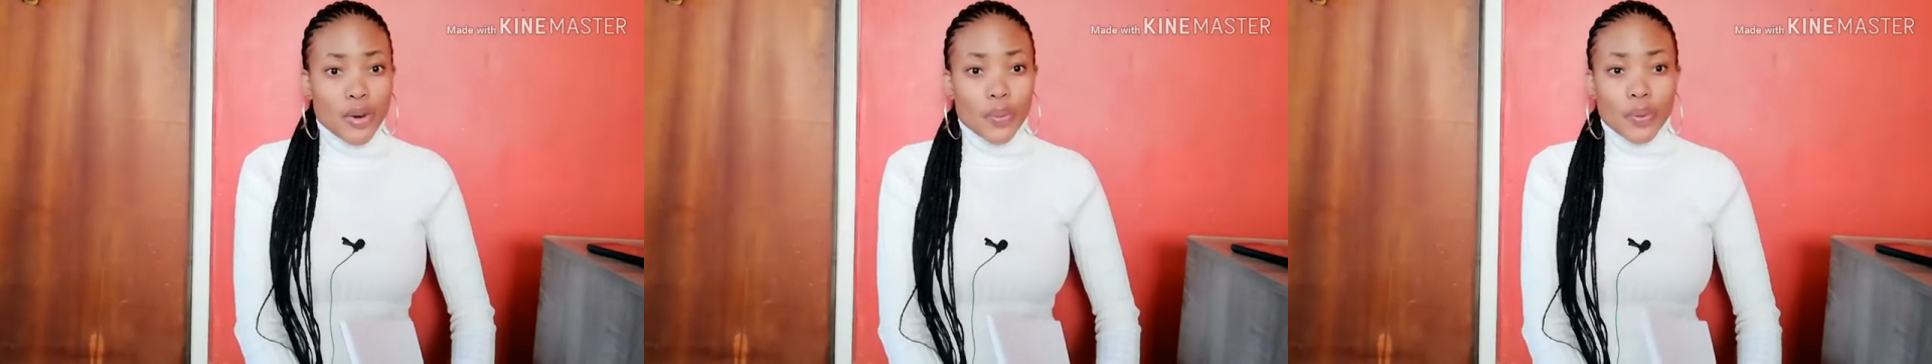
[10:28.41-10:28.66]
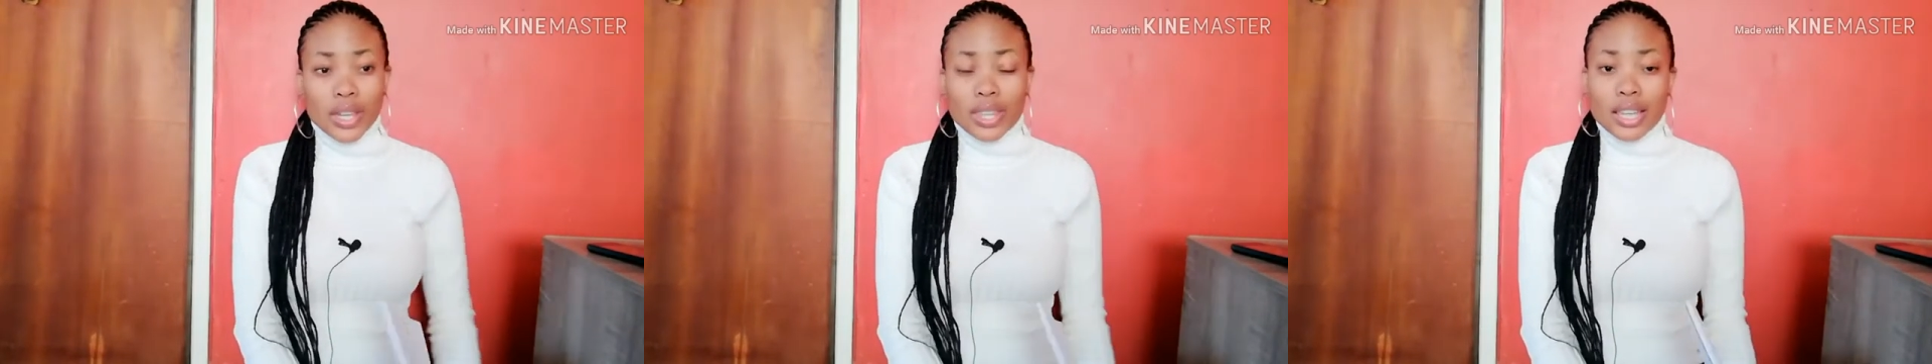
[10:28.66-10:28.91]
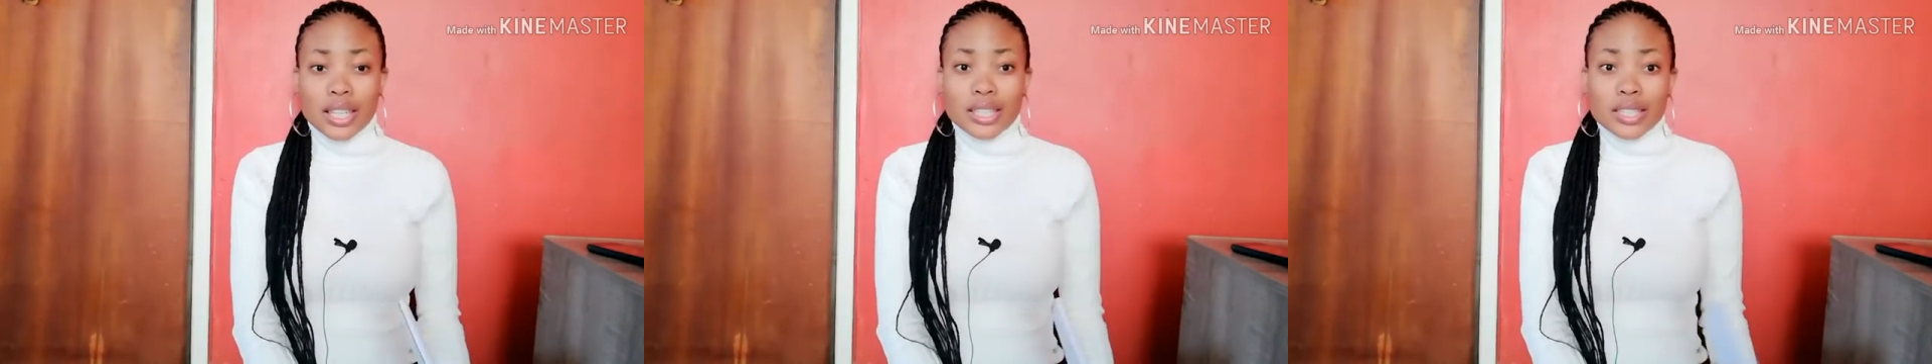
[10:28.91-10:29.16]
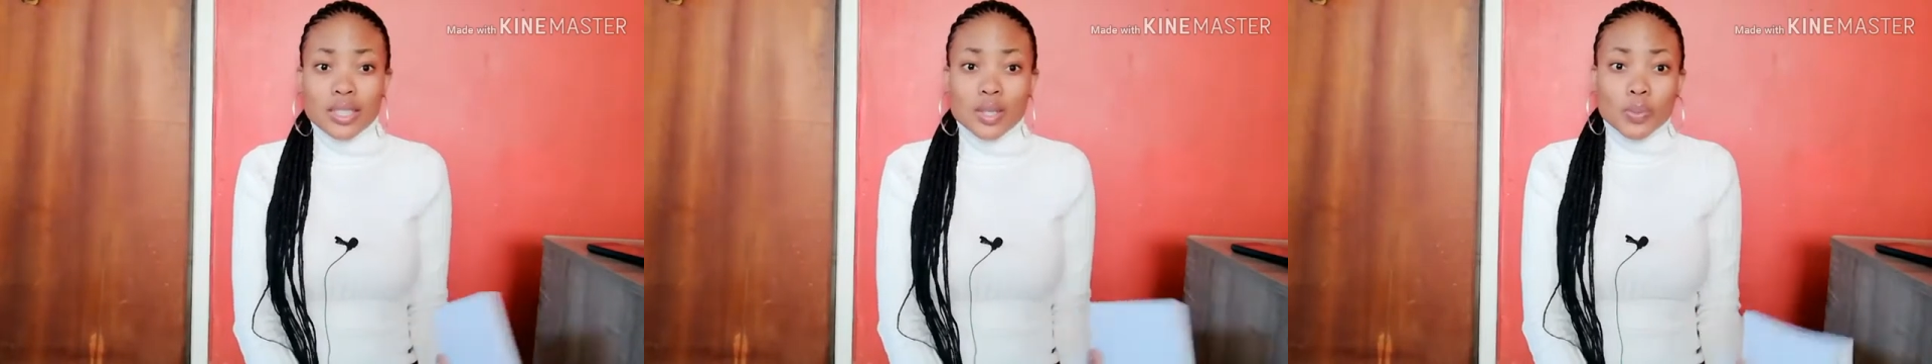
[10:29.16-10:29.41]
whether
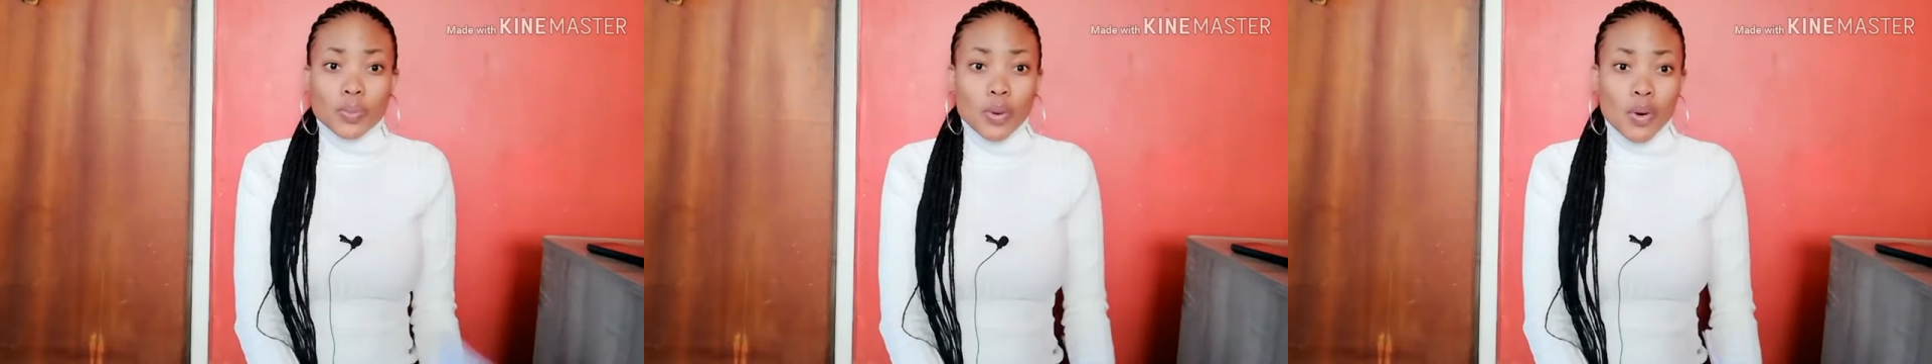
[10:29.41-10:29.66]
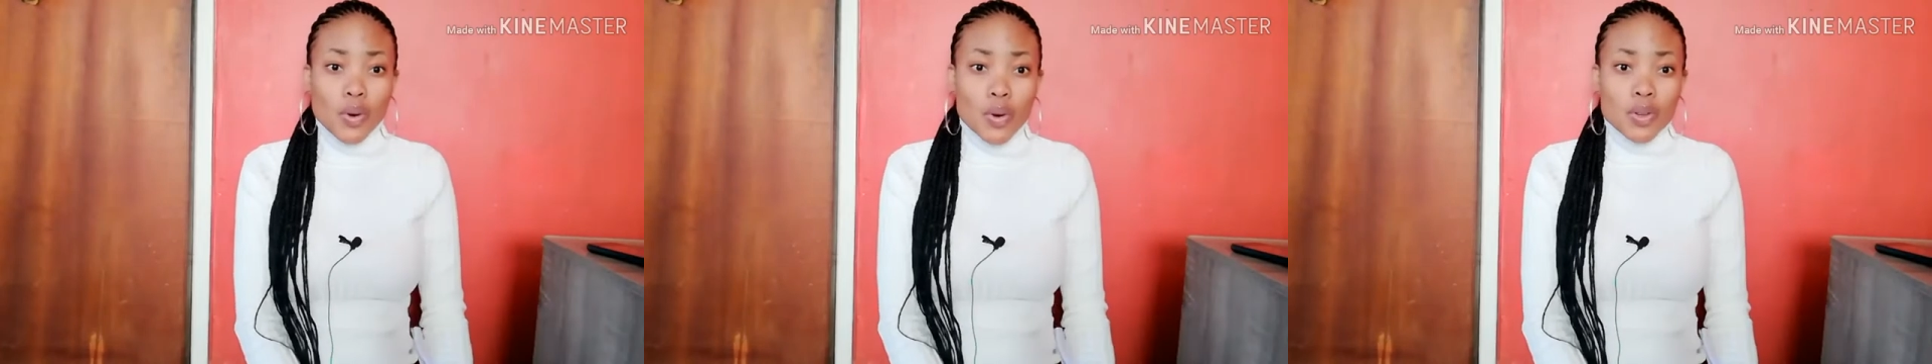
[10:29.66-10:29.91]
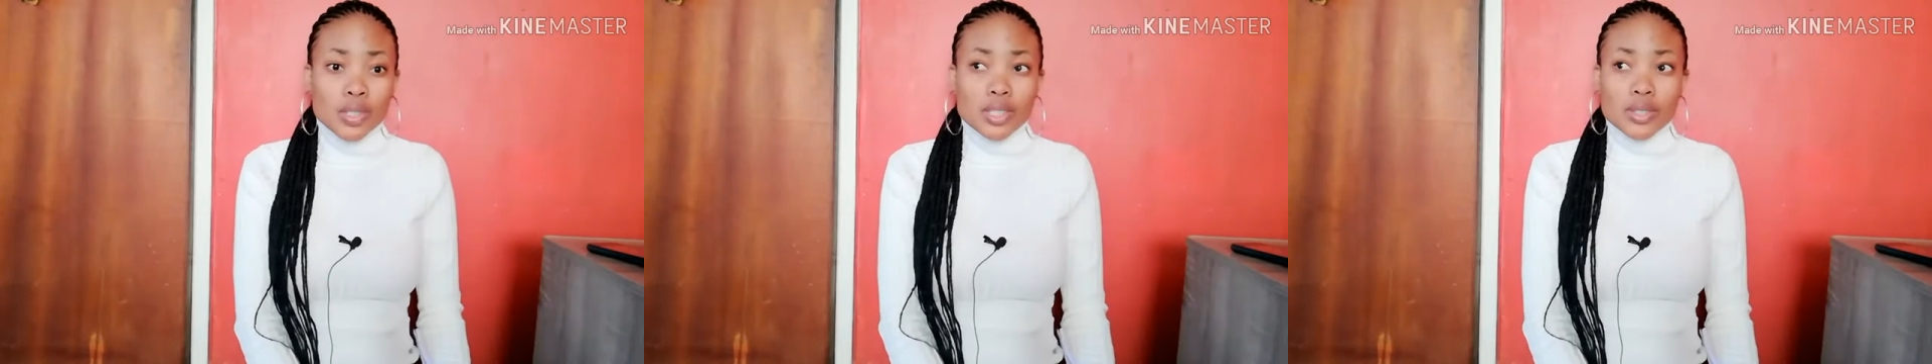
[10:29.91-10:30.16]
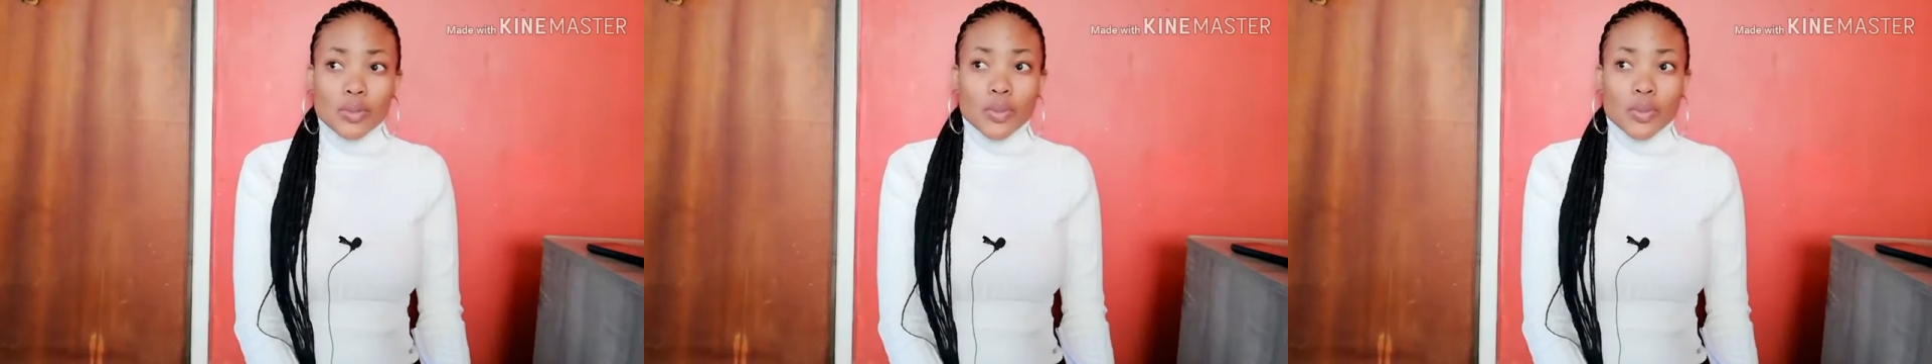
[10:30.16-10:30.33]
it's sports,